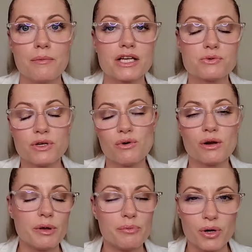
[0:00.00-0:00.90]
because we don't
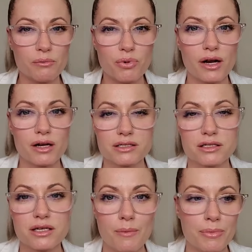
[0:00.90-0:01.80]
want to be putting products
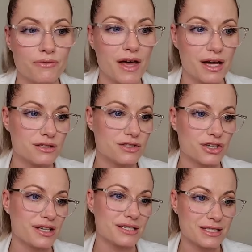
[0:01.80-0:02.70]
on top of that
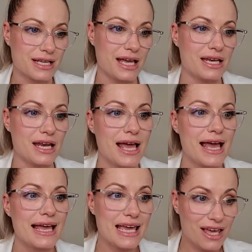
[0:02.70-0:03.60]
dirty skin
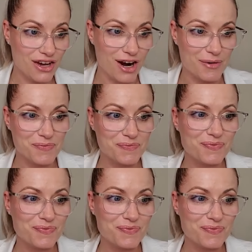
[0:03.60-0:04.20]
either.